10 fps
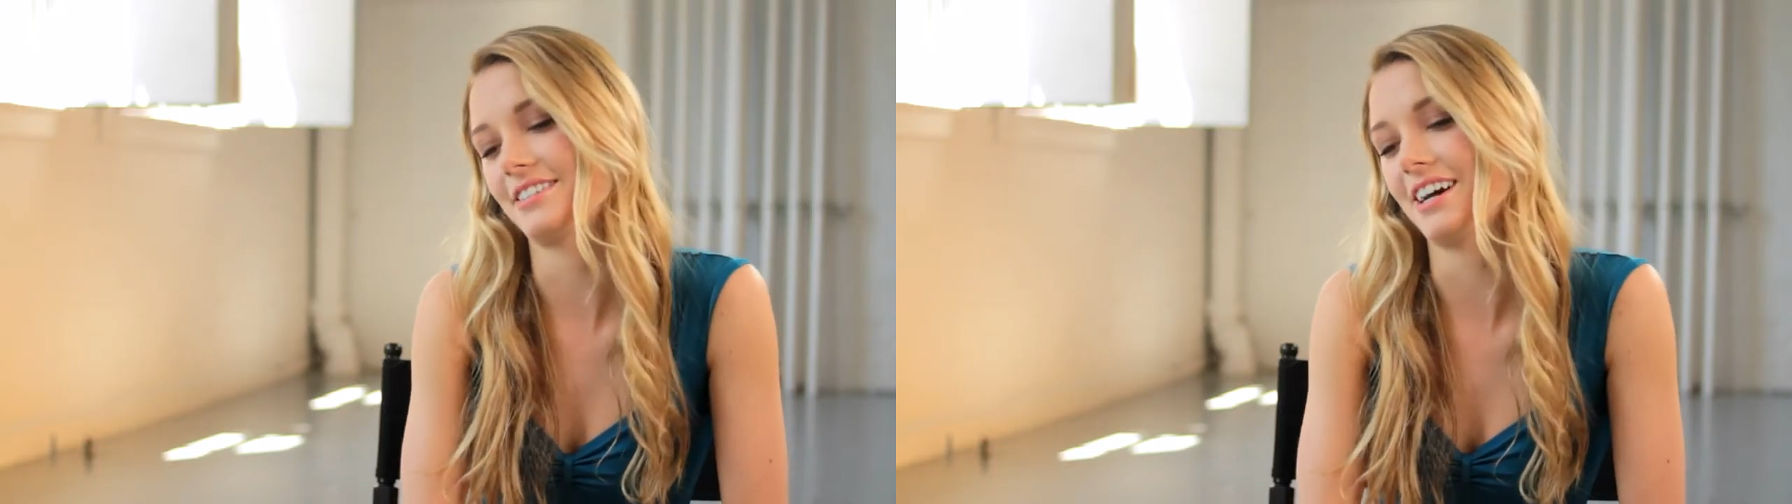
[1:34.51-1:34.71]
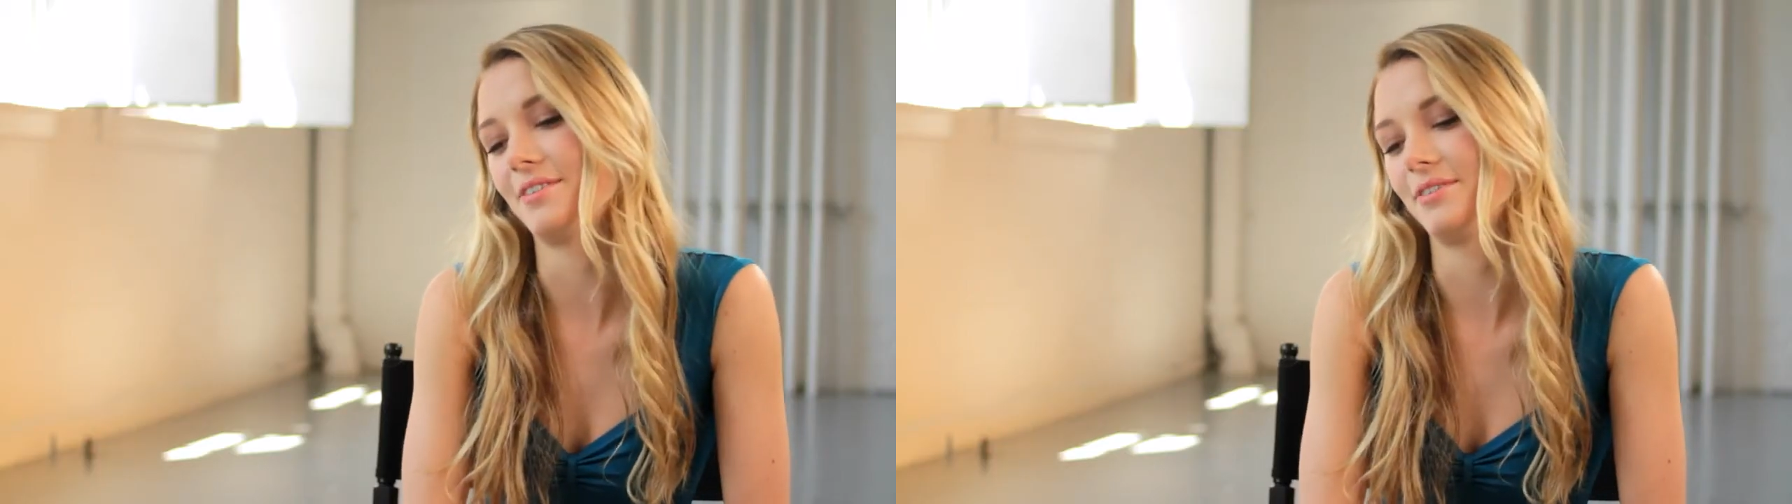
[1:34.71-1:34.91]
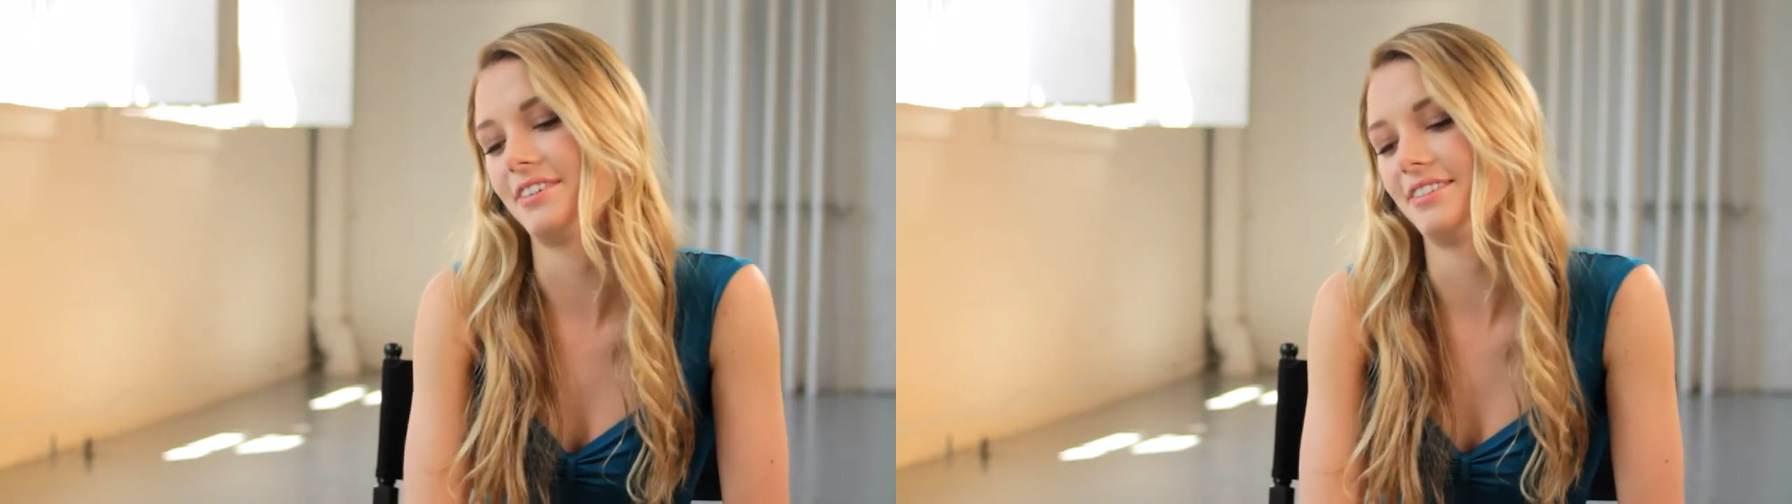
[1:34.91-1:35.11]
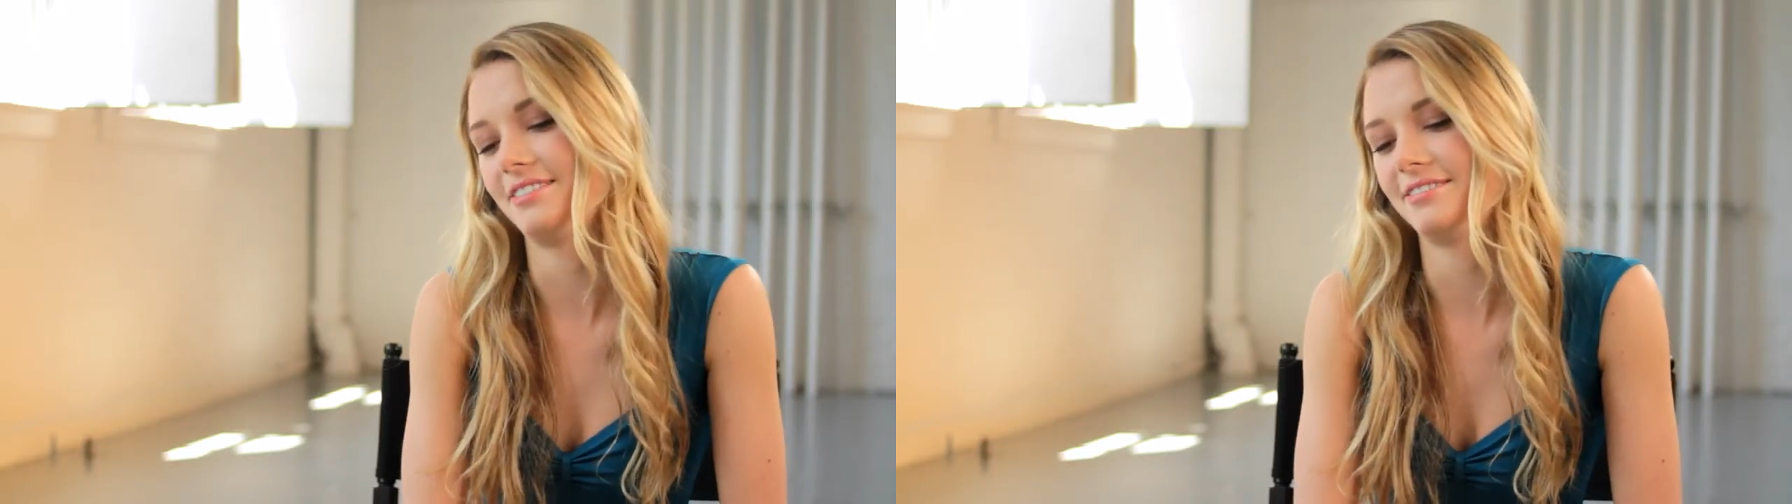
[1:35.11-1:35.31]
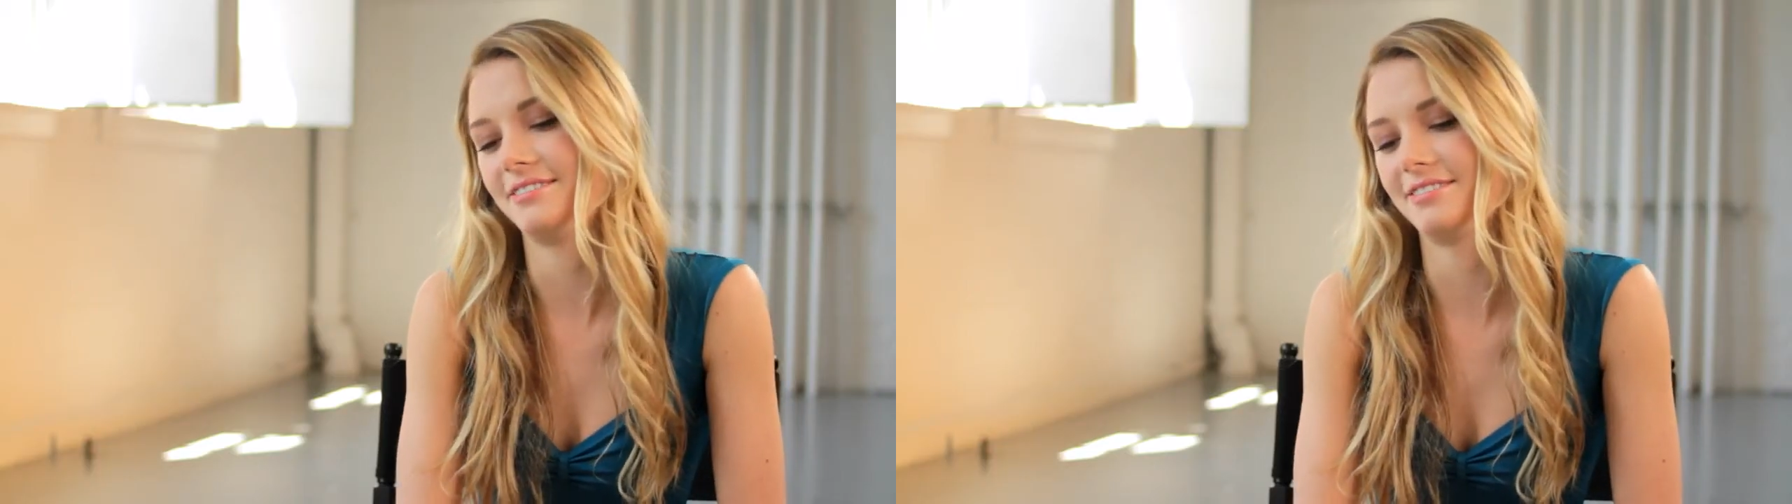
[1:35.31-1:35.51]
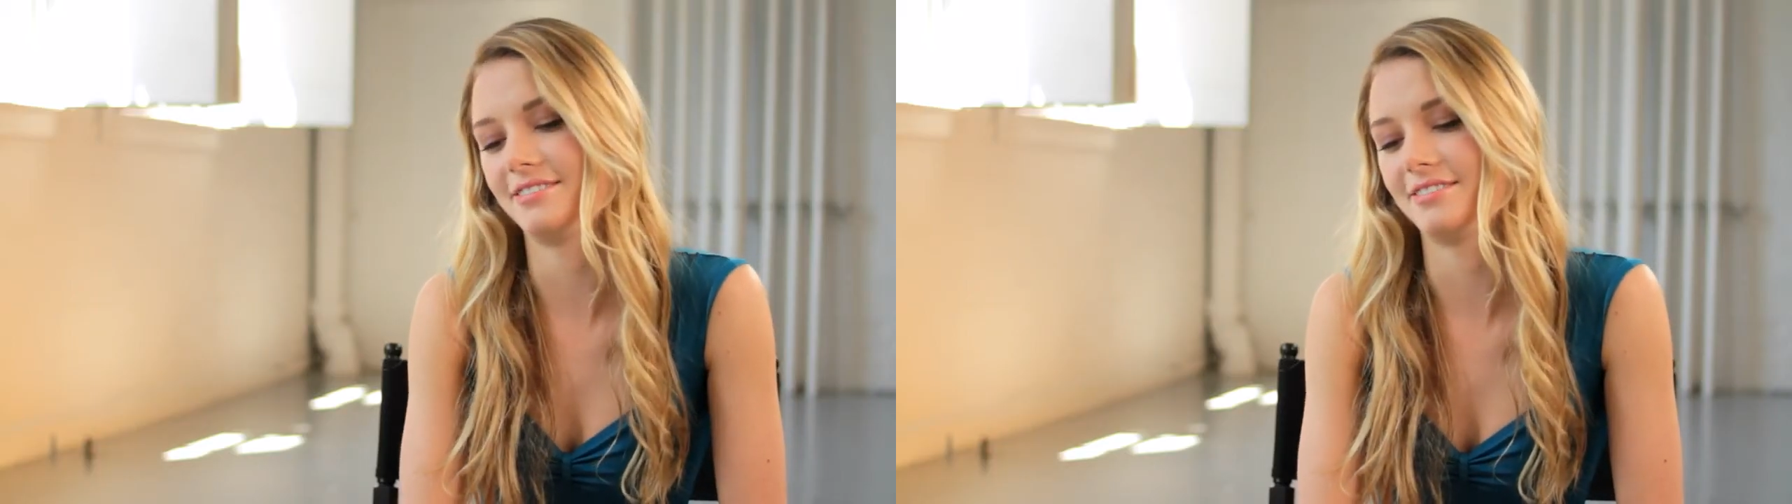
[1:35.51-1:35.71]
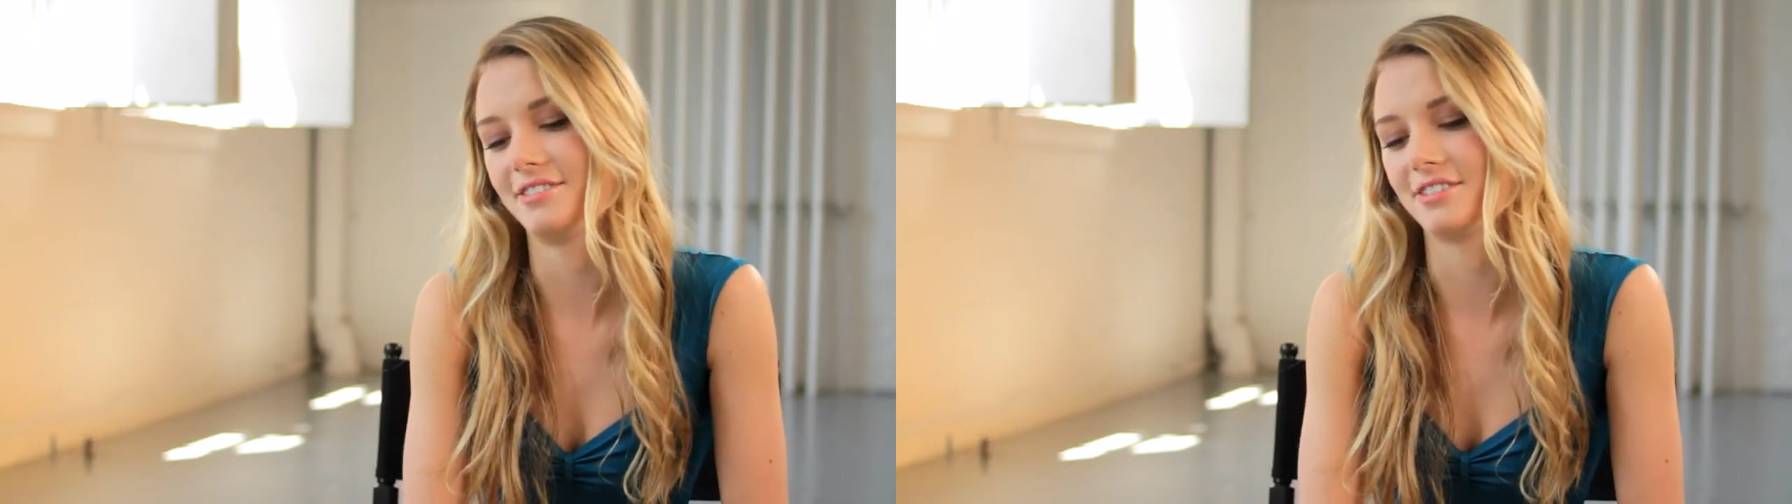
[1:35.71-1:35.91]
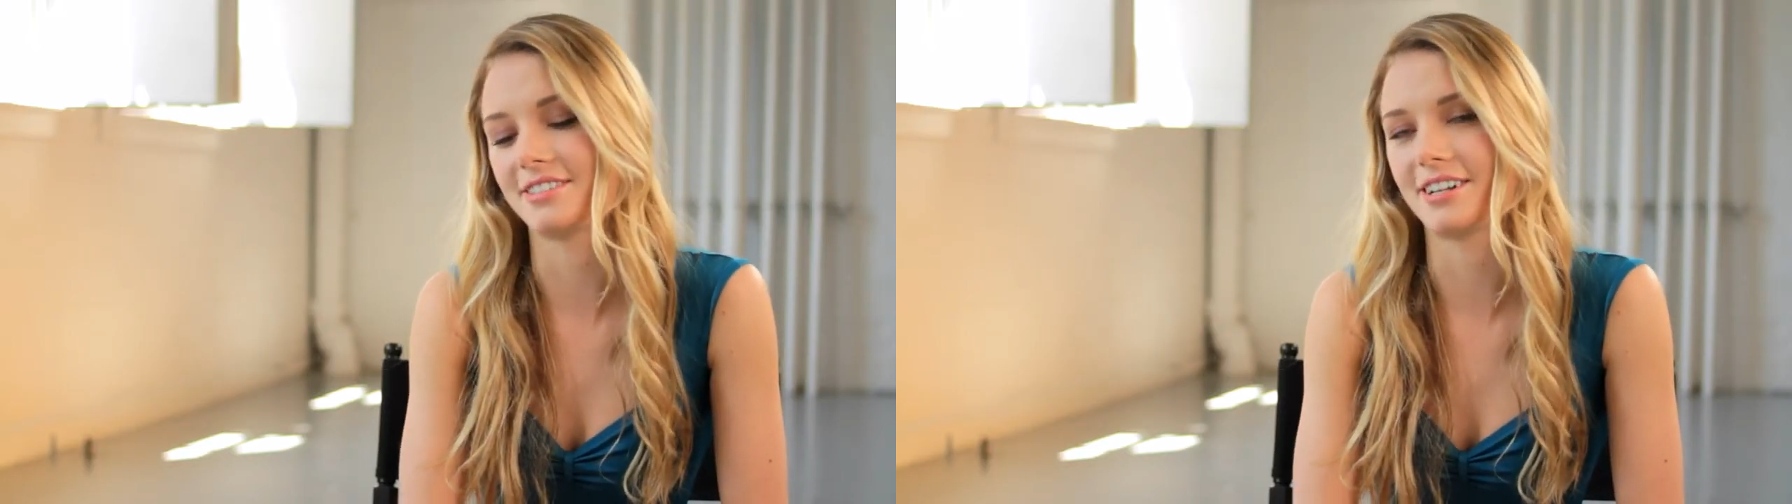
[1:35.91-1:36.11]
I would
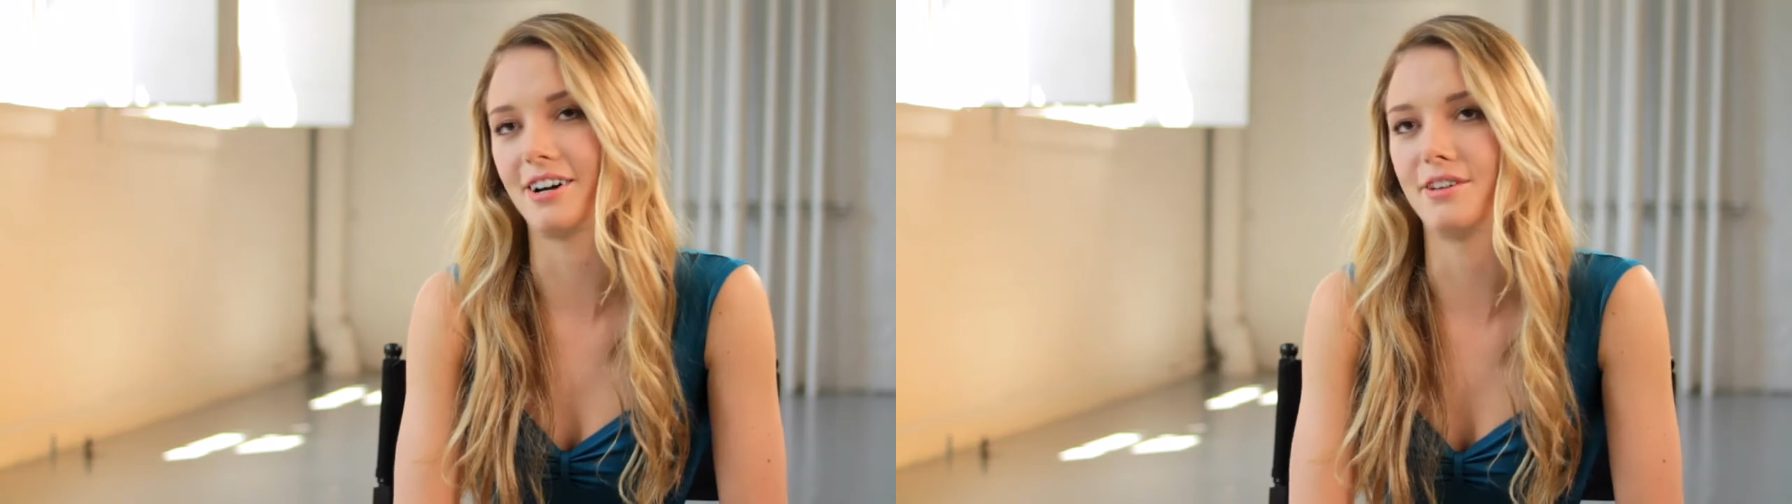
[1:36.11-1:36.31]
just tell